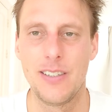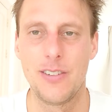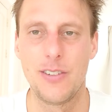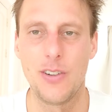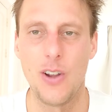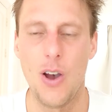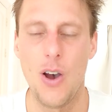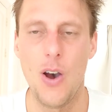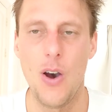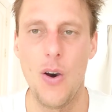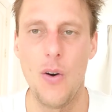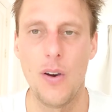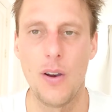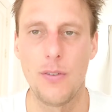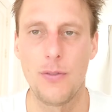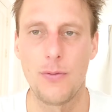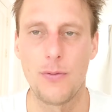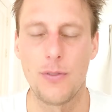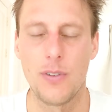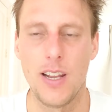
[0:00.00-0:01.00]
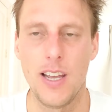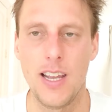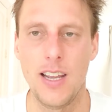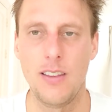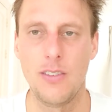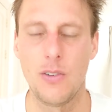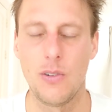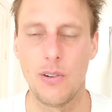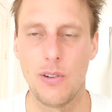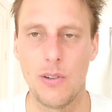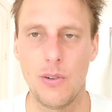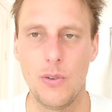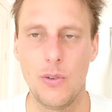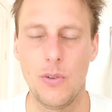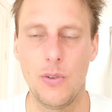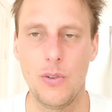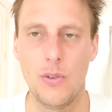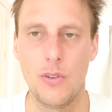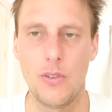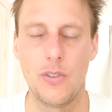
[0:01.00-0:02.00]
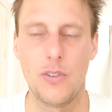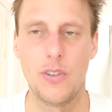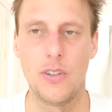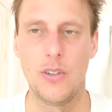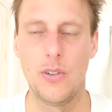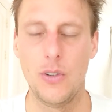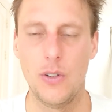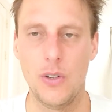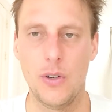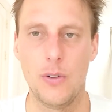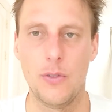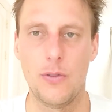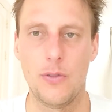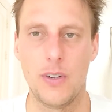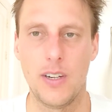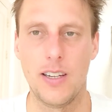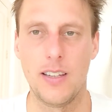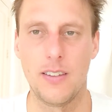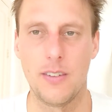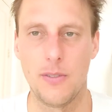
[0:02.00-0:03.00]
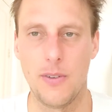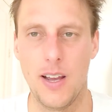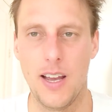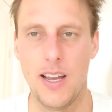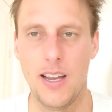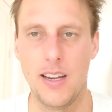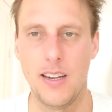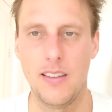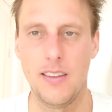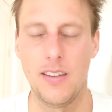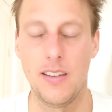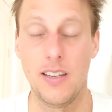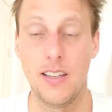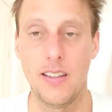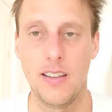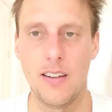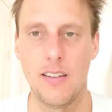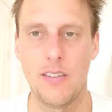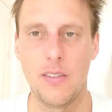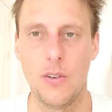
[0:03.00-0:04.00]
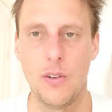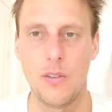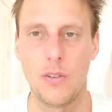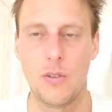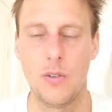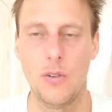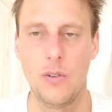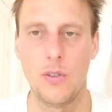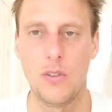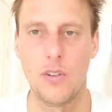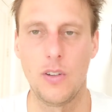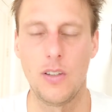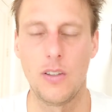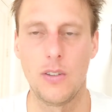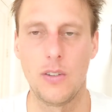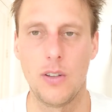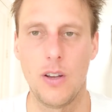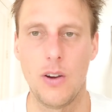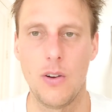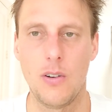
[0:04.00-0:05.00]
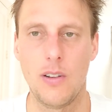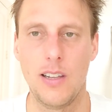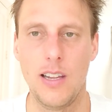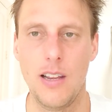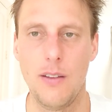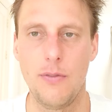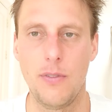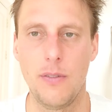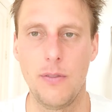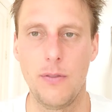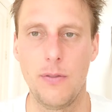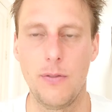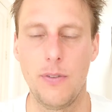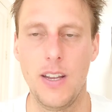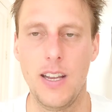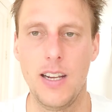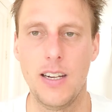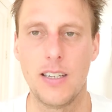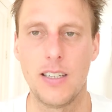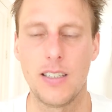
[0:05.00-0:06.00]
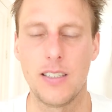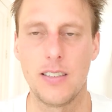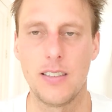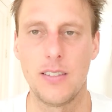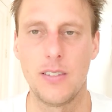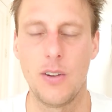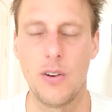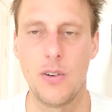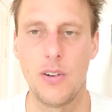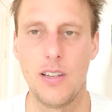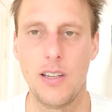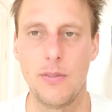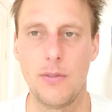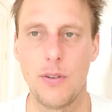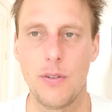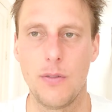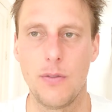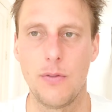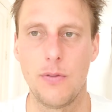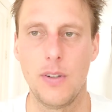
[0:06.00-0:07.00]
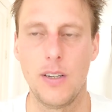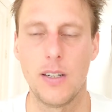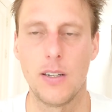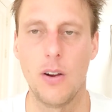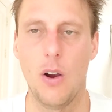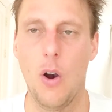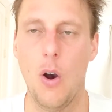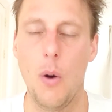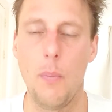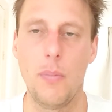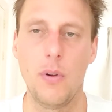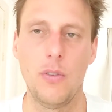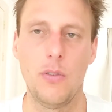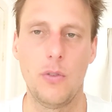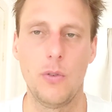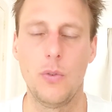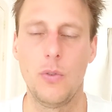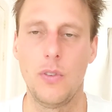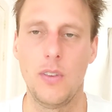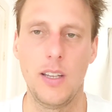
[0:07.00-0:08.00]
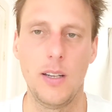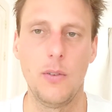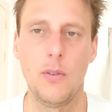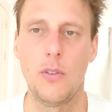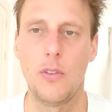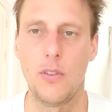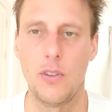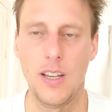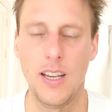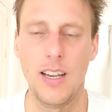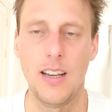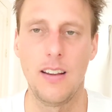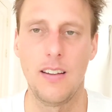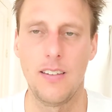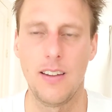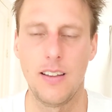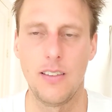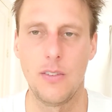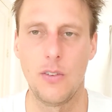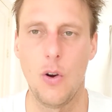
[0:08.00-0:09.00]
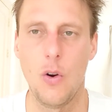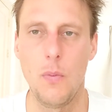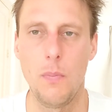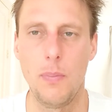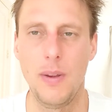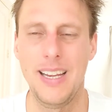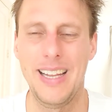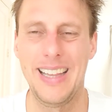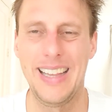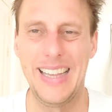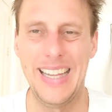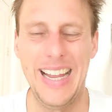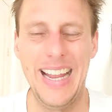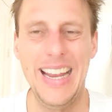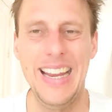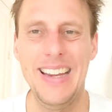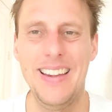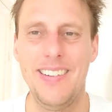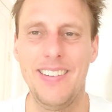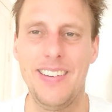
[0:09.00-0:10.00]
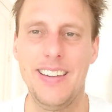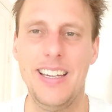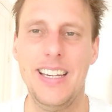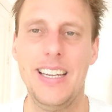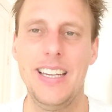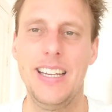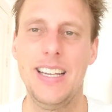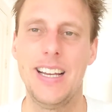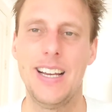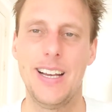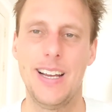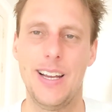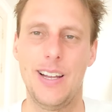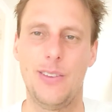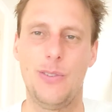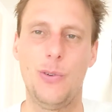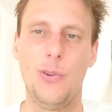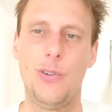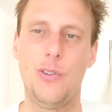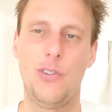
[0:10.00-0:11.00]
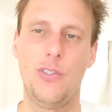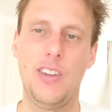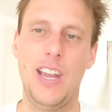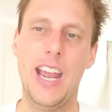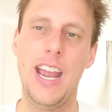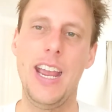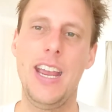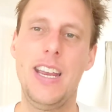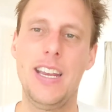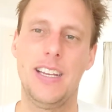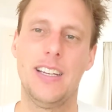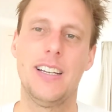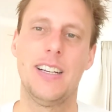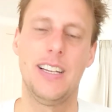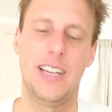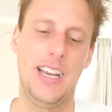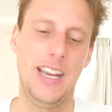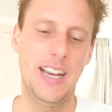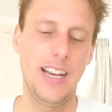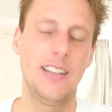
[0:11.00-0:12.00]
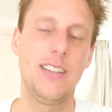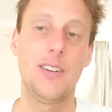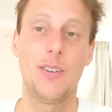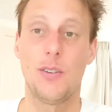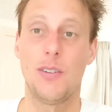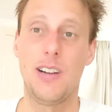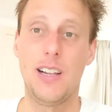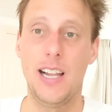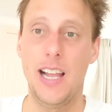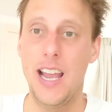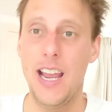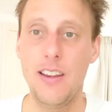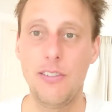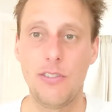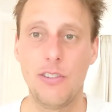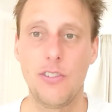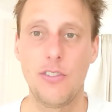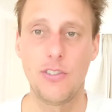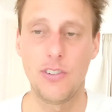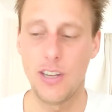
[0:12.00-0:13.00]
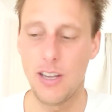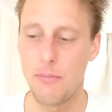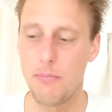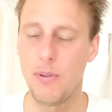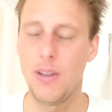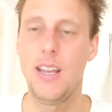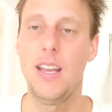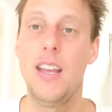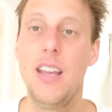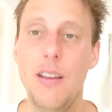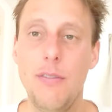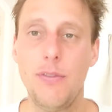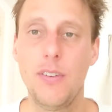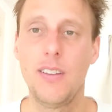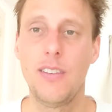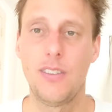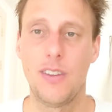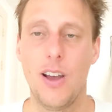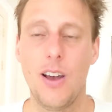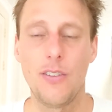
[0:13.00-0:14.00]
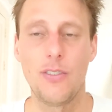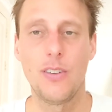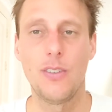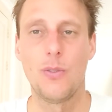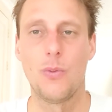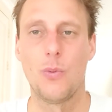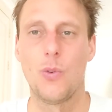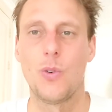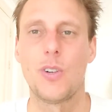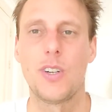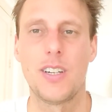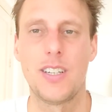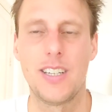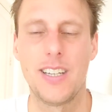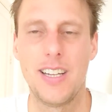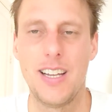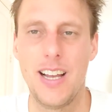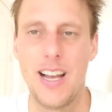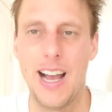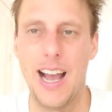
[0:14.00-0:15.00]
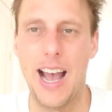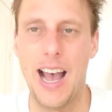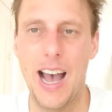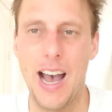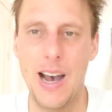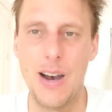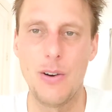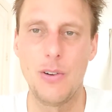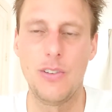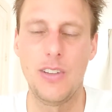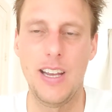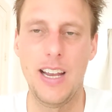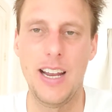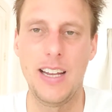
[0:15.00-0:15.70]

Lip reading: So afraid to lose the girlfriend, right? And that's not good. Don't live in fear. Don't live in fear. Open to new things and don't be lazy to stay in the relationship if it doesn't work out